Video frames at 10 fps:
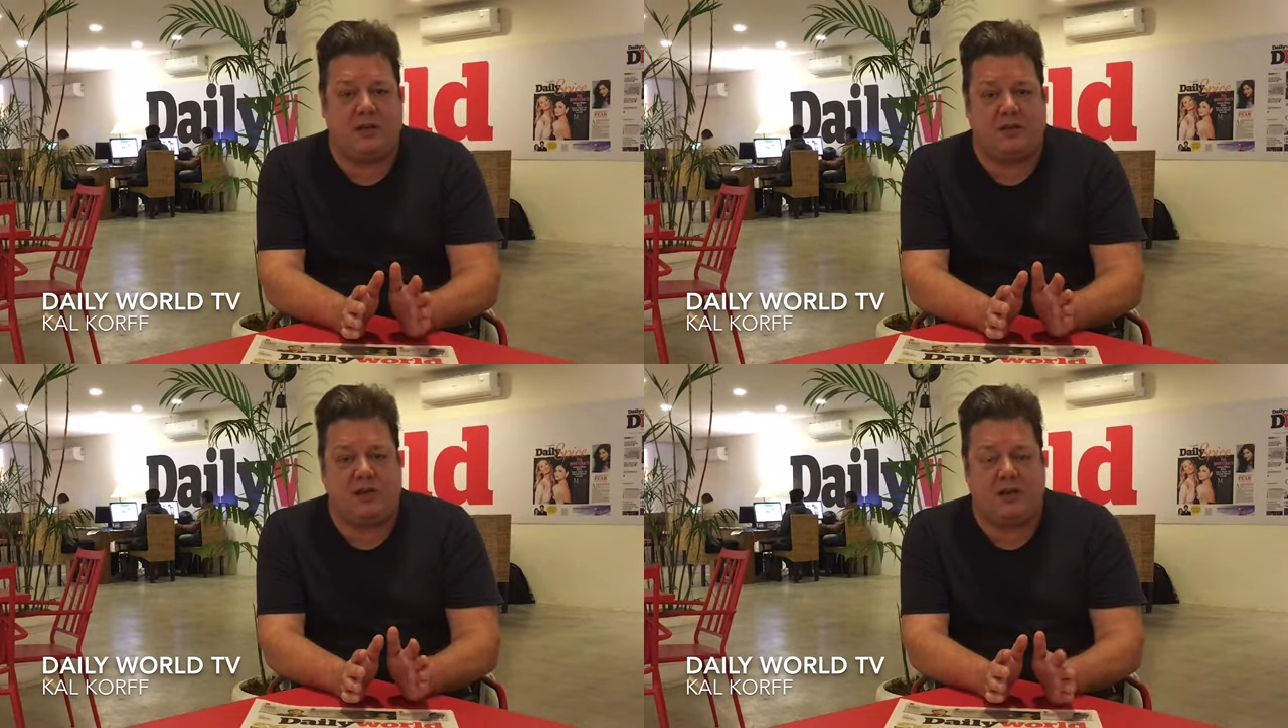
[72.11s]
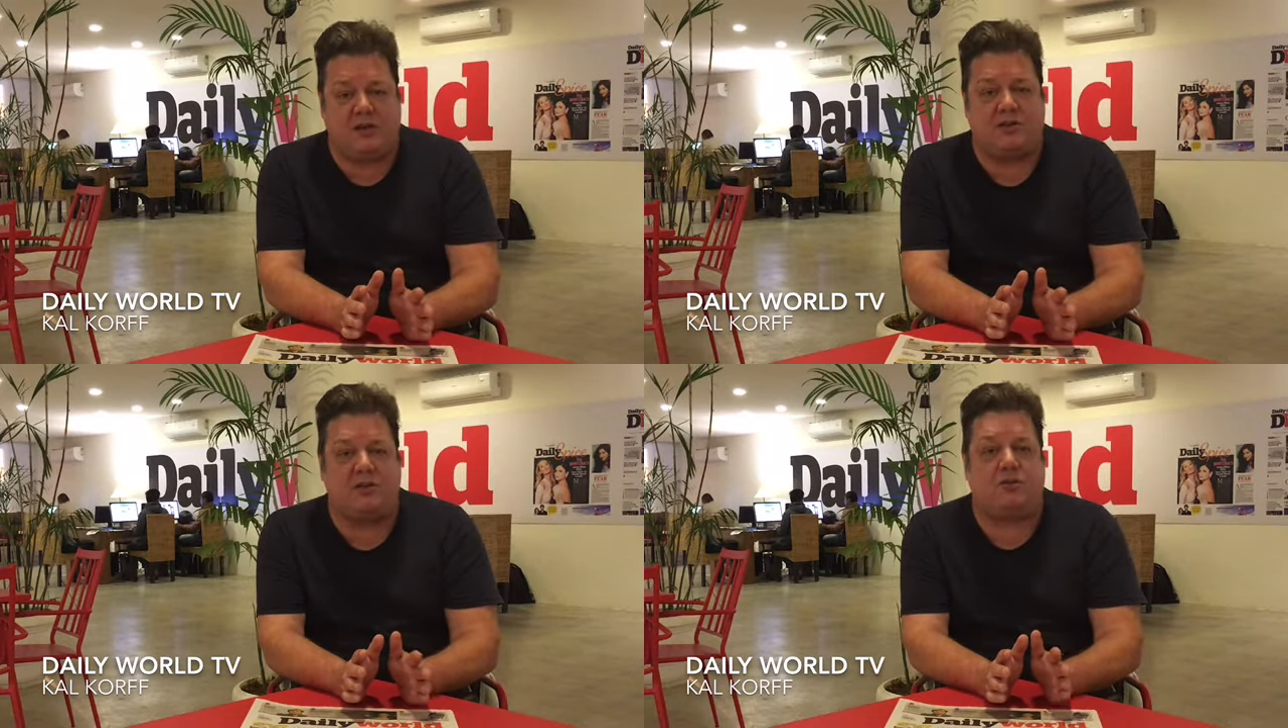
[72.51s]
The
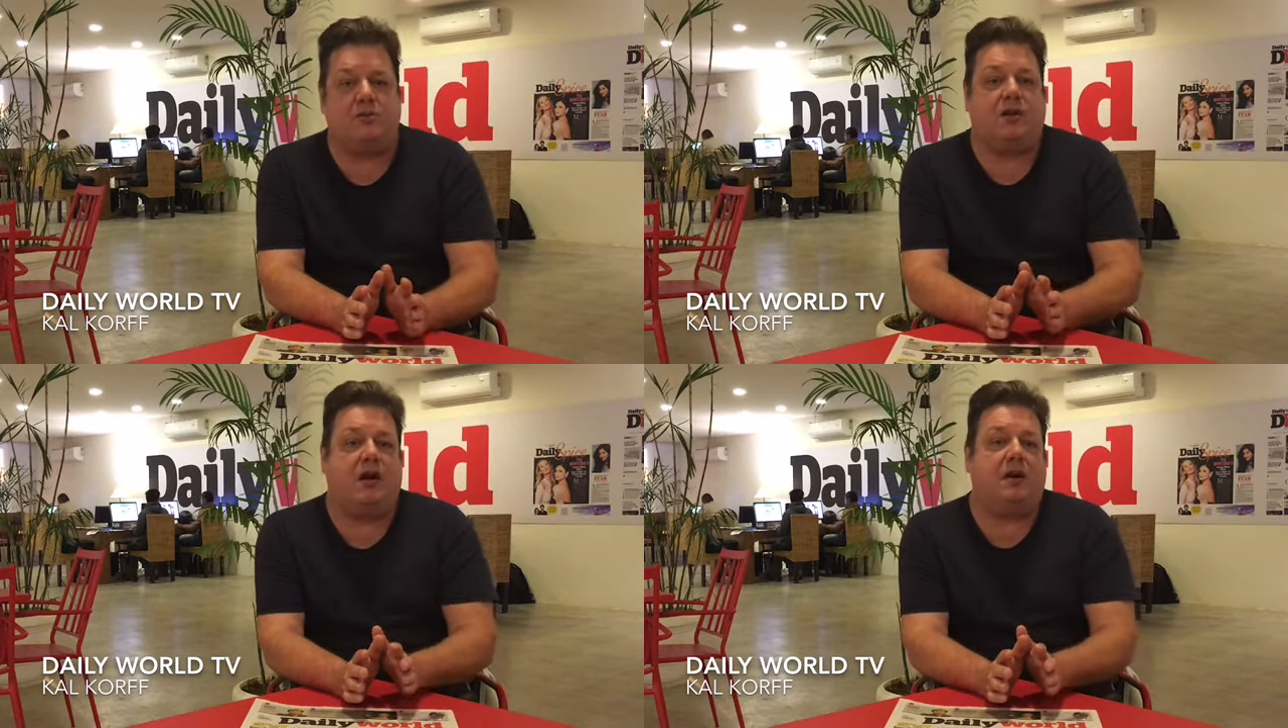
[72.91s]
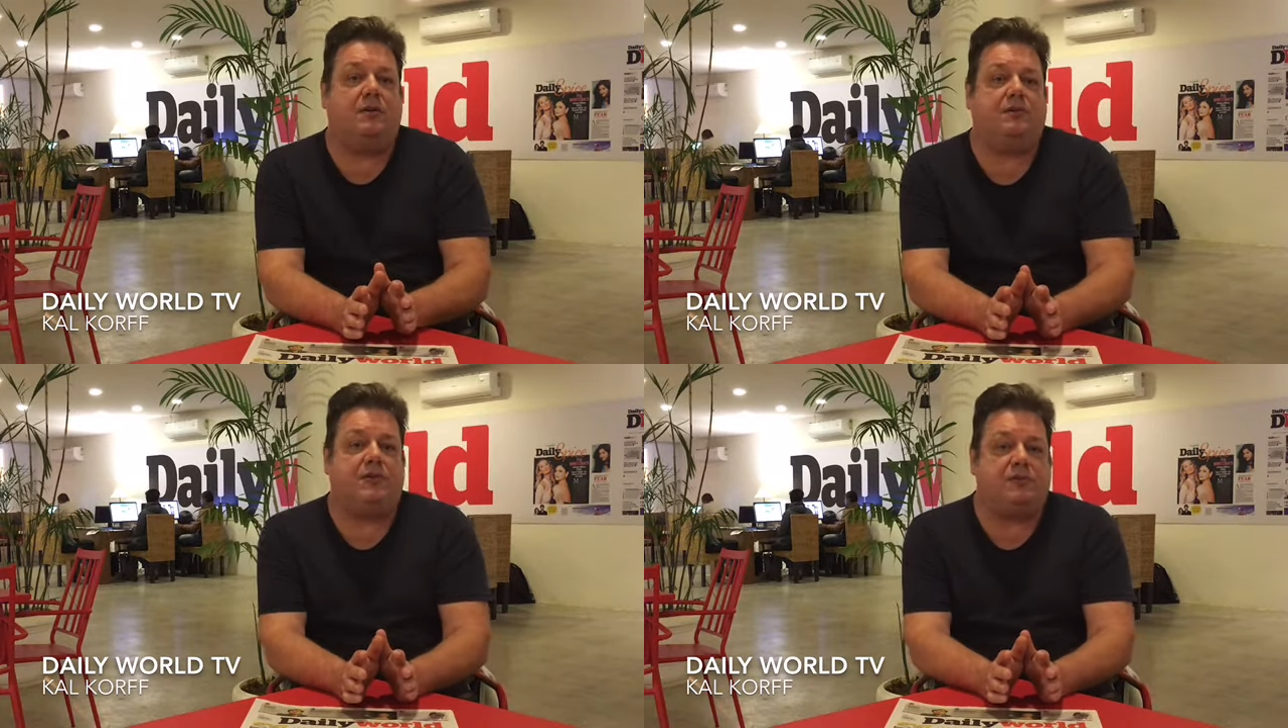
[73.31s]
issue
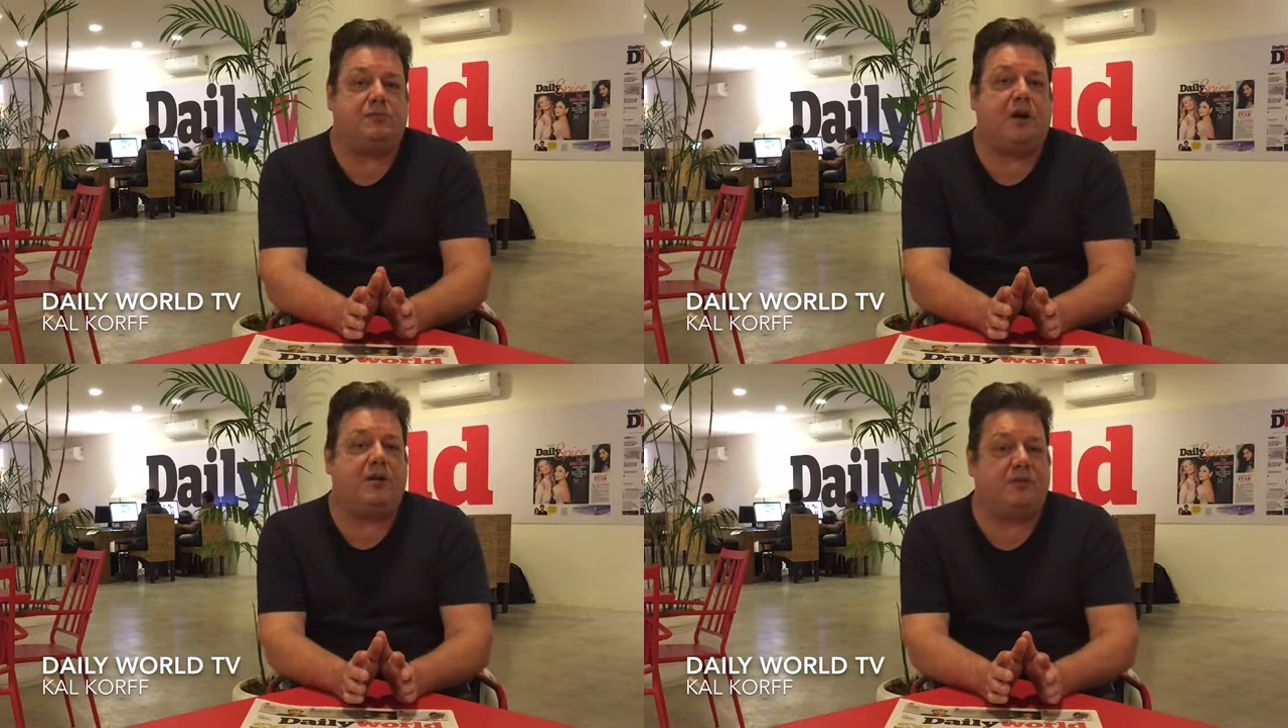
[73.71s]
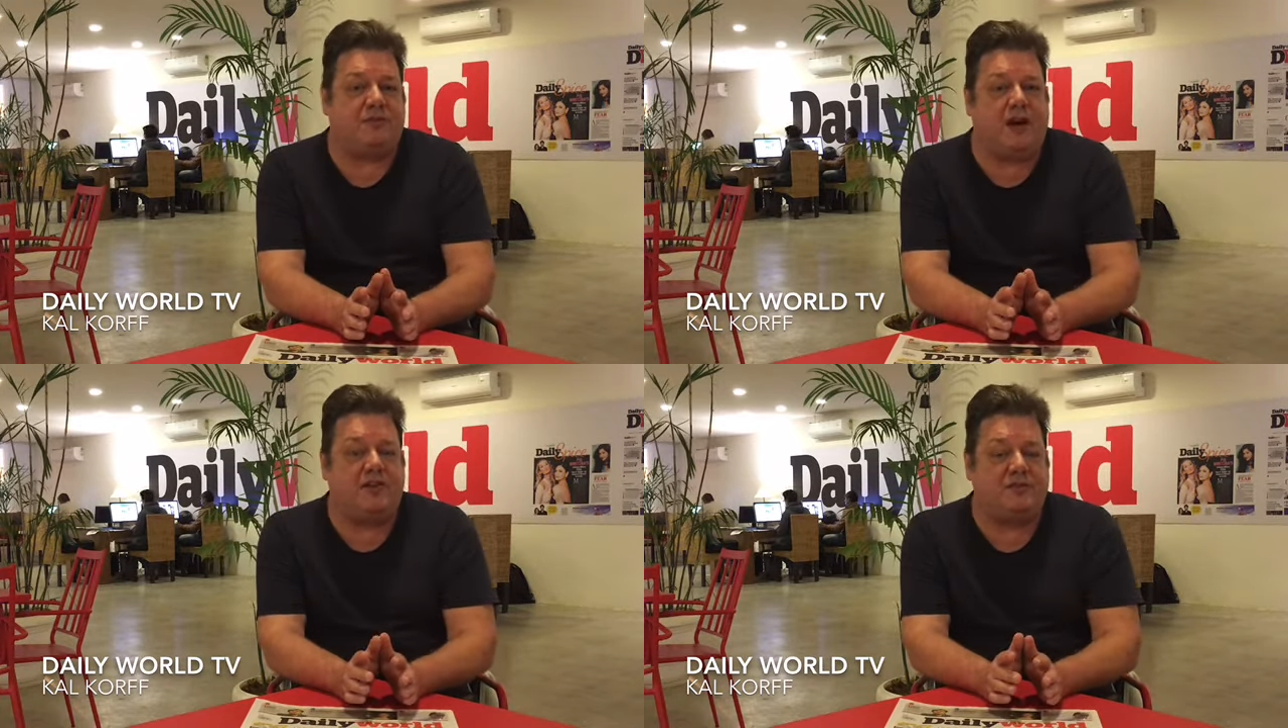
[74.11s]
of smart
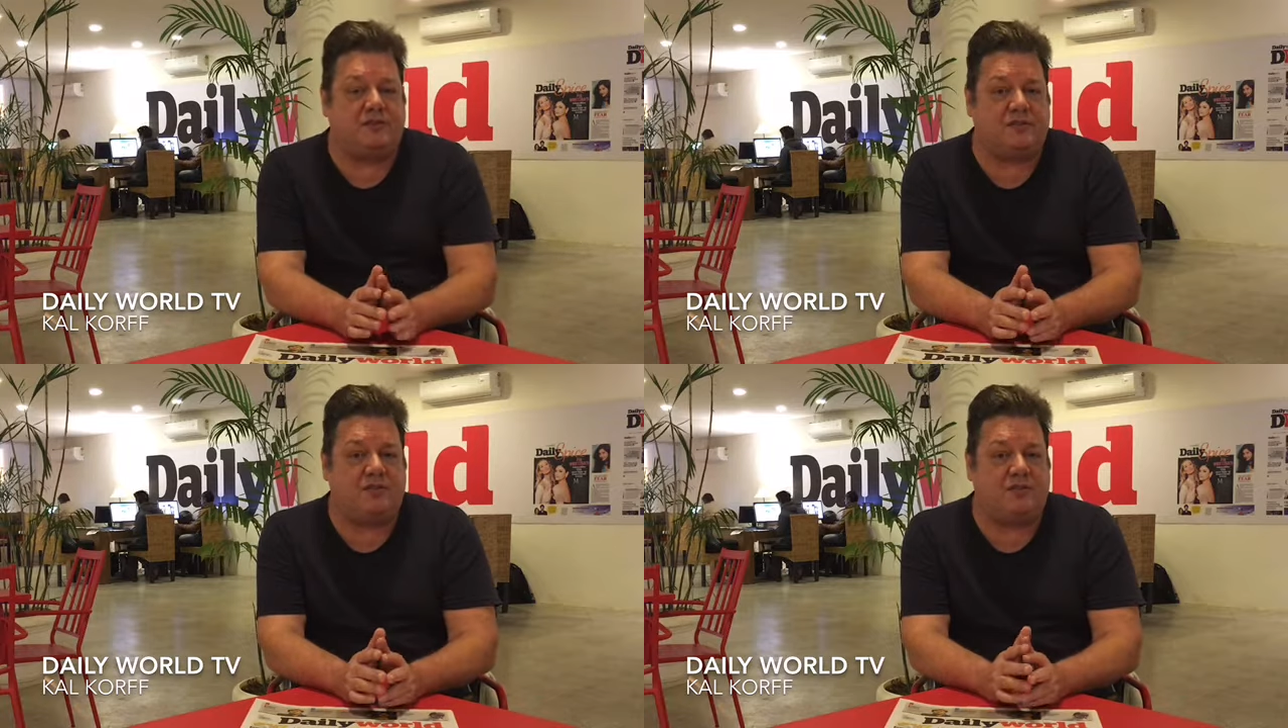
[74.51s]
devices